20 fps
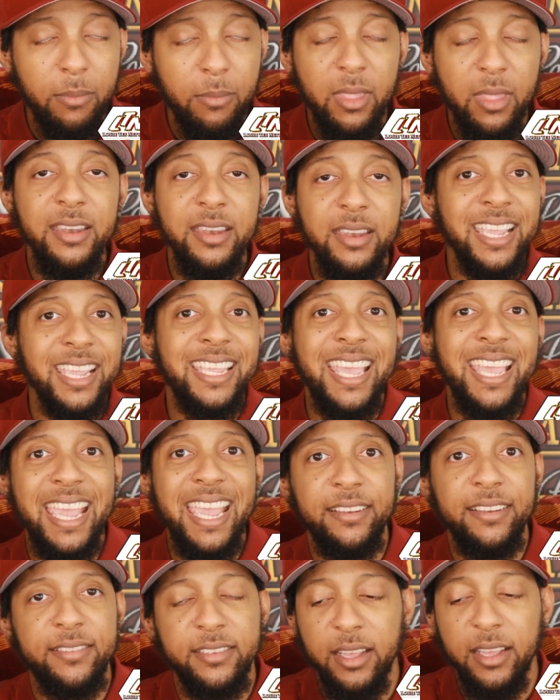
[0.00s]
Nick
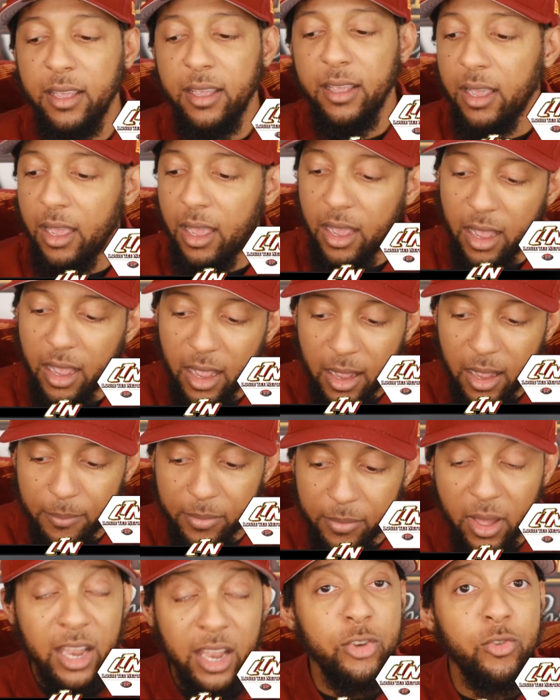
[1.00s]
Gates,
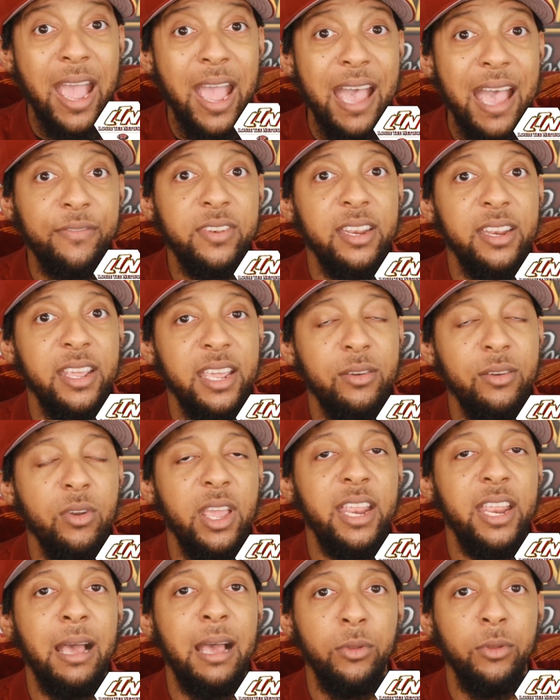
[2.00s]
undrafted,
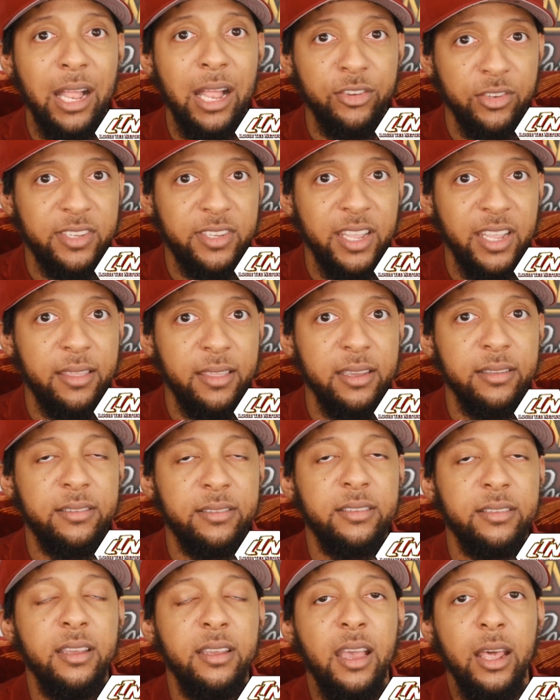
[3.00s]
and I'll just say
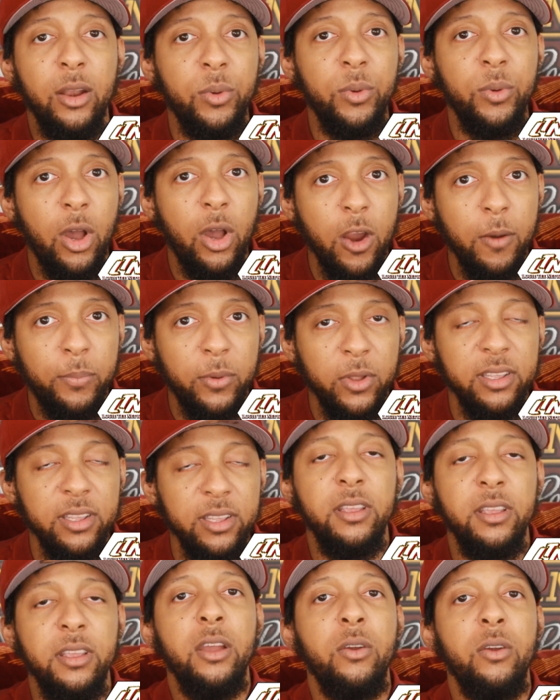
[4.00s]
this, I don't want to harp on
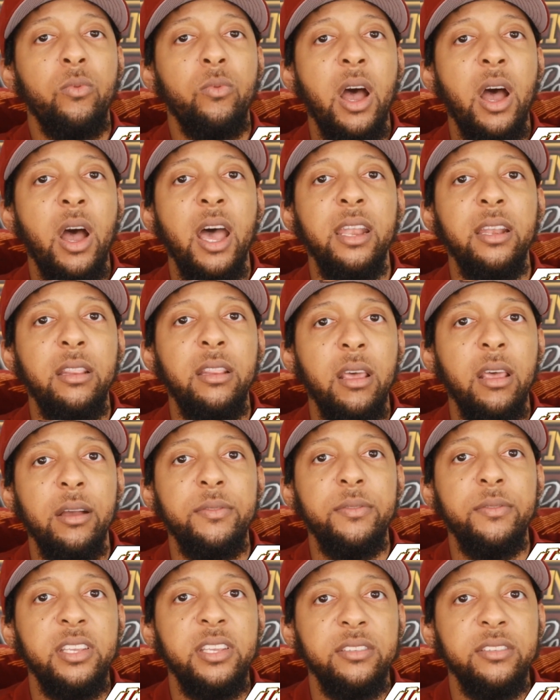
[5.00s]
this, Ron
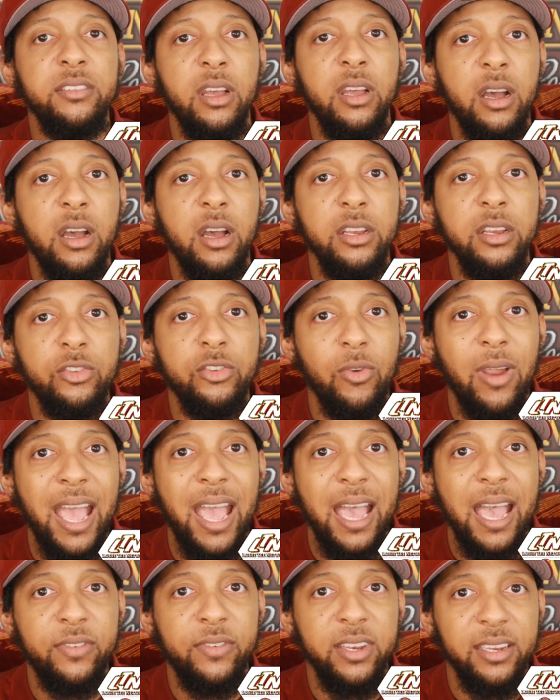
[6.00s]
loves his
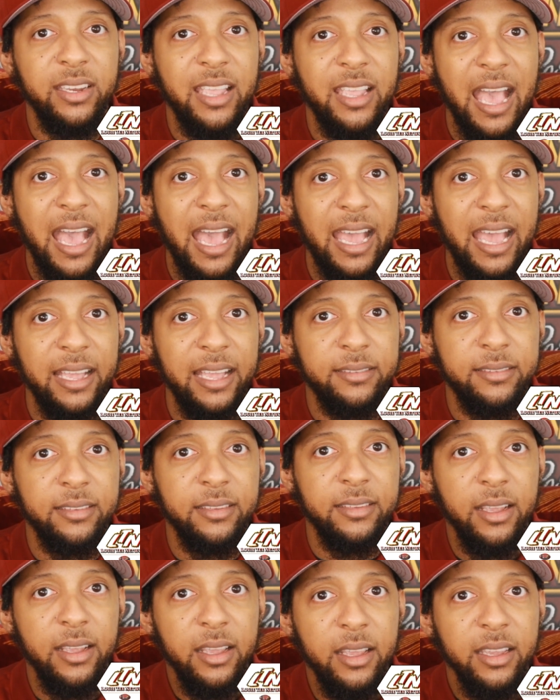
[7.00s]
undrafted guys
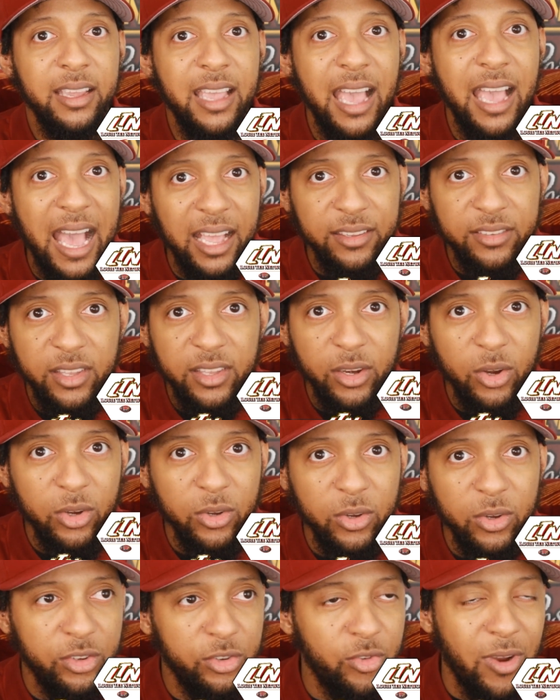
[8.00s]
that are
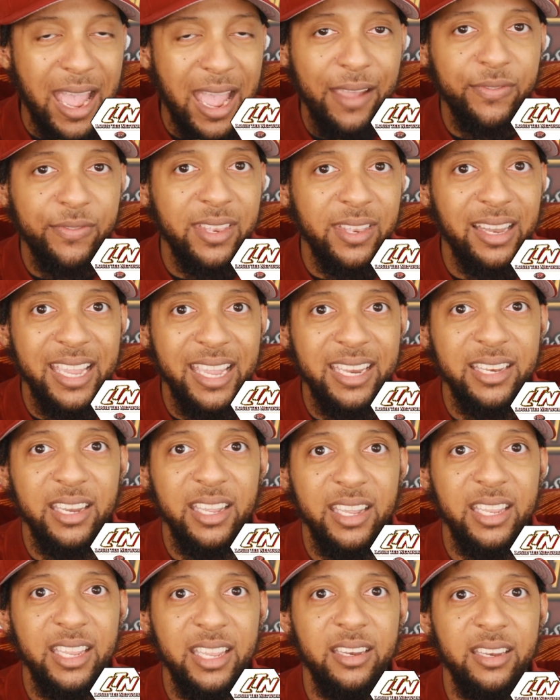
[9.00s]
drafted late
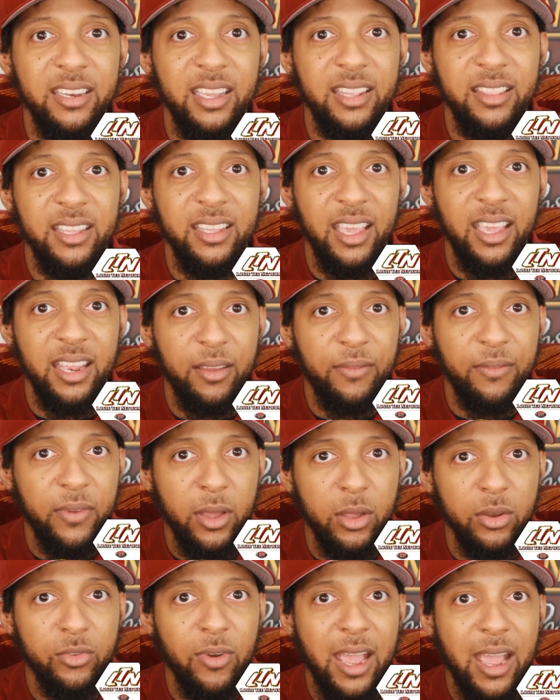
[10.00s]
in the
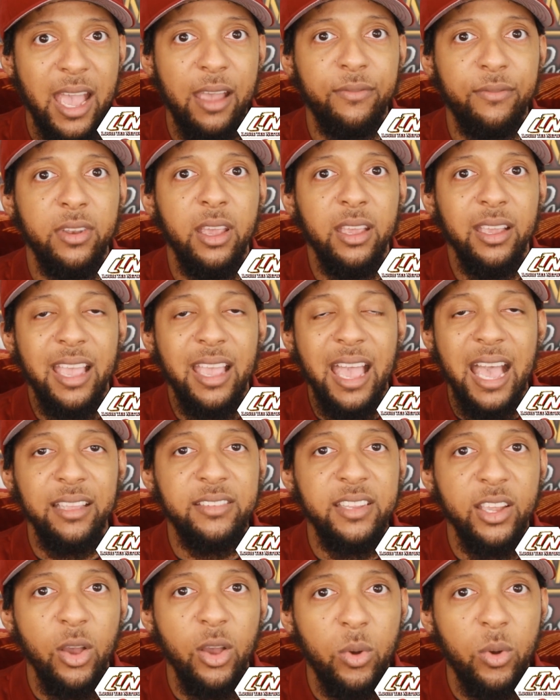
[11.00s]
NFL draft, guys
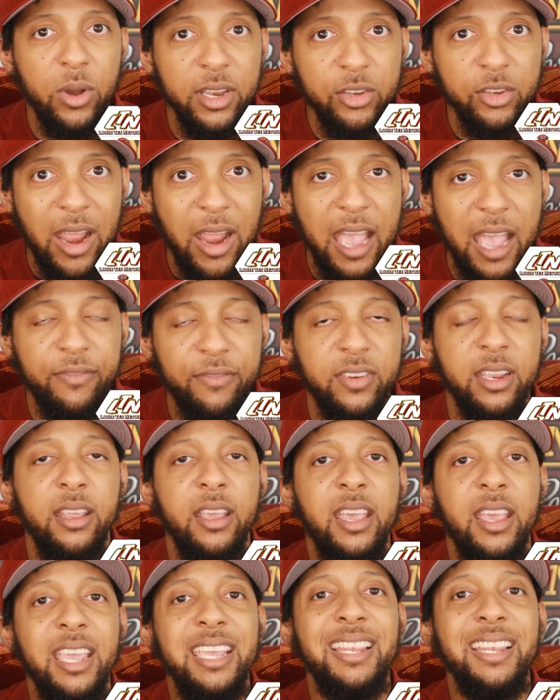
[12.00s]
that go undrafted.
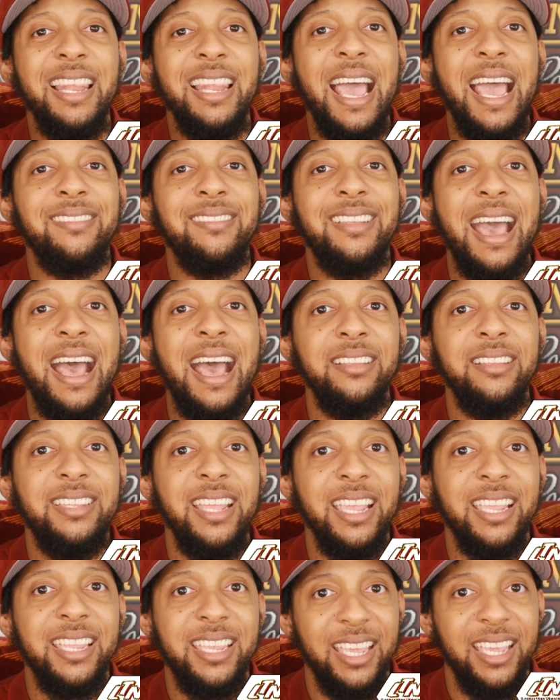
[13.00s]
He likes guys
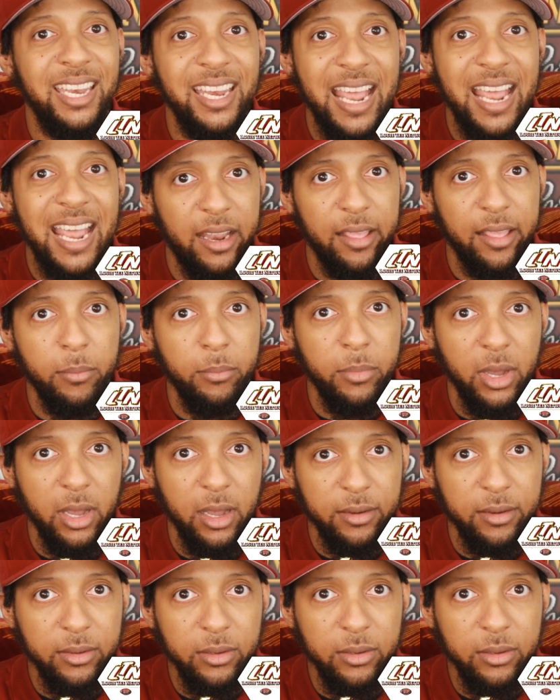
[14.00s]
that get it out of the
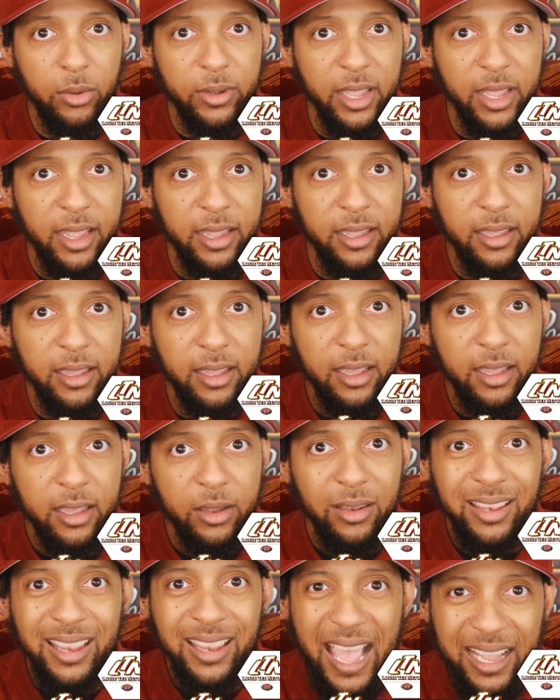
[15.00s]
mud, okay?
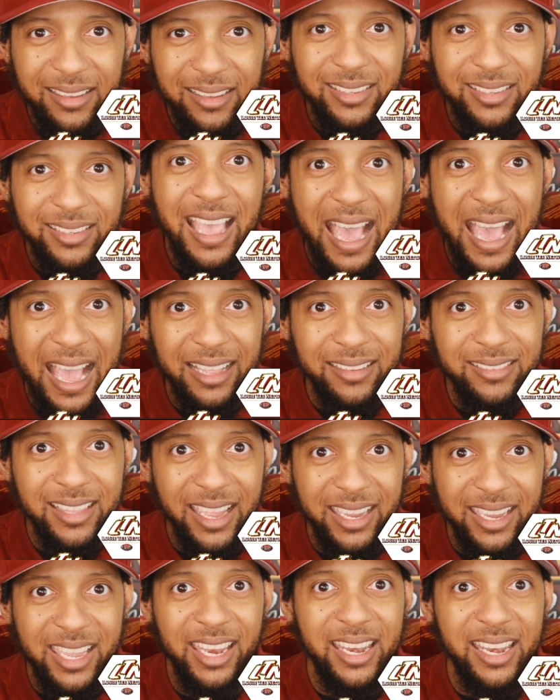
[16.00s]
Likes guys
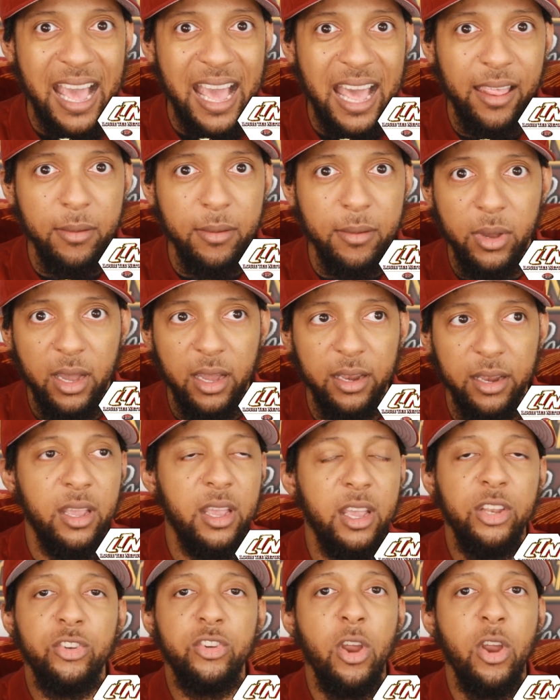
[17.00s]
that get it out of the mud.
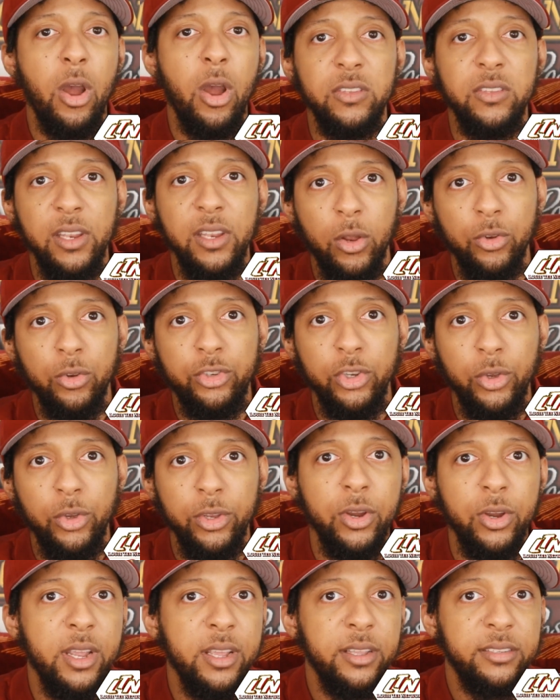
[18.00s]
Charles Leno
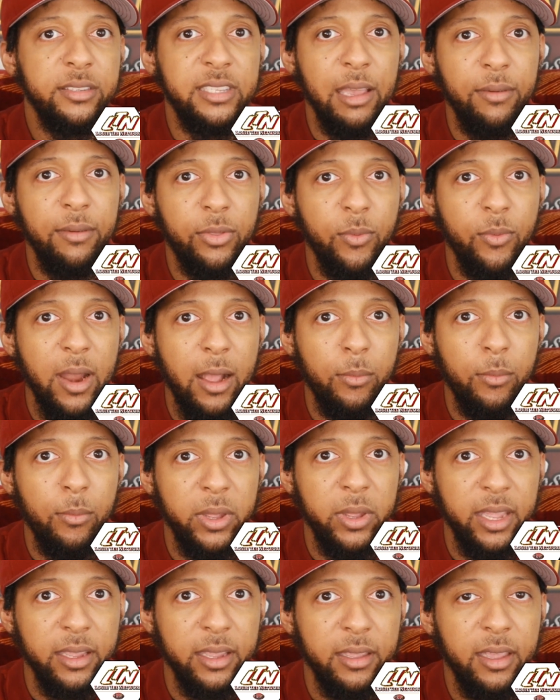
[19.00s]
Jr., 7th-round
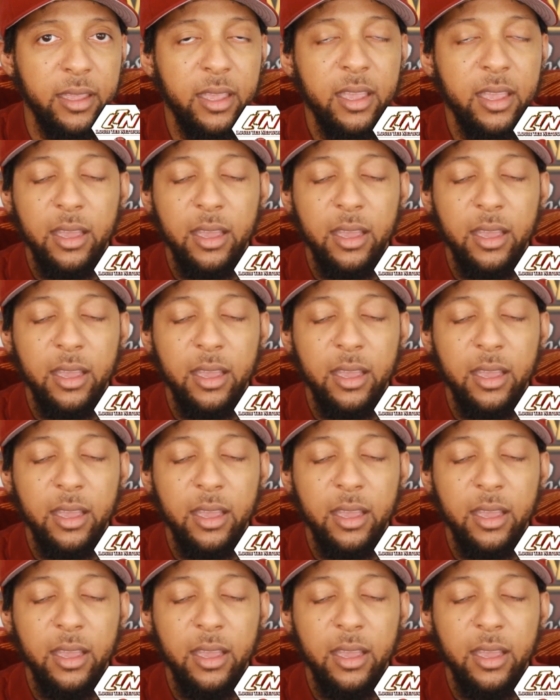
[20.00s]
pick.